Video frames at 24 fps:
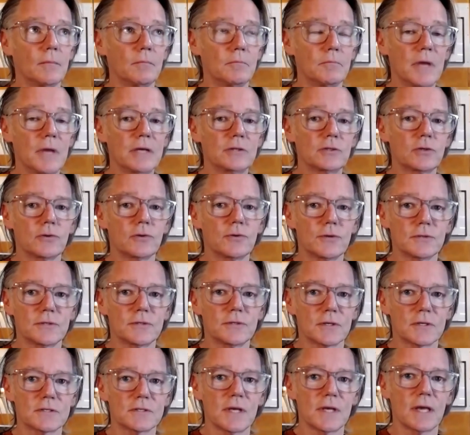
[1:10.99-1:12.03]
measure the
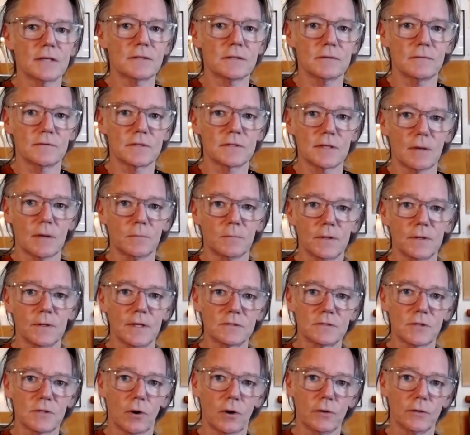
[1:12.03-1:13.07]
success of something
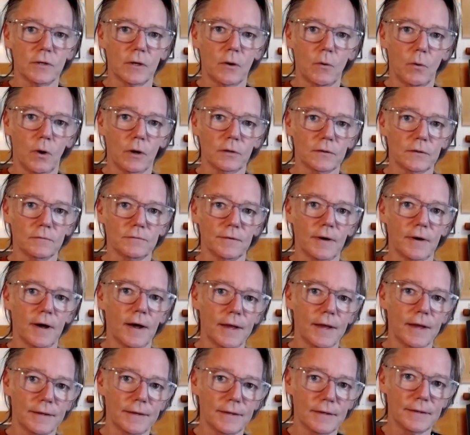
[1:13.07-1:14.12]
that's hard to
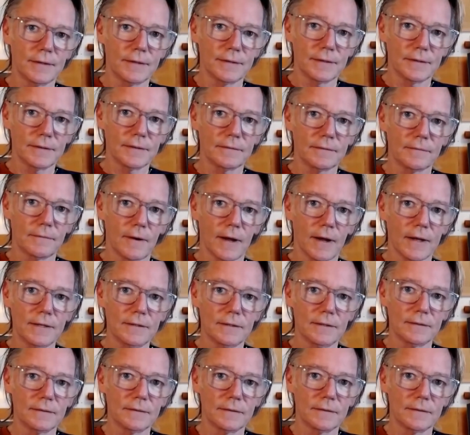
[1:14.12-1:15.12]
quantify, right?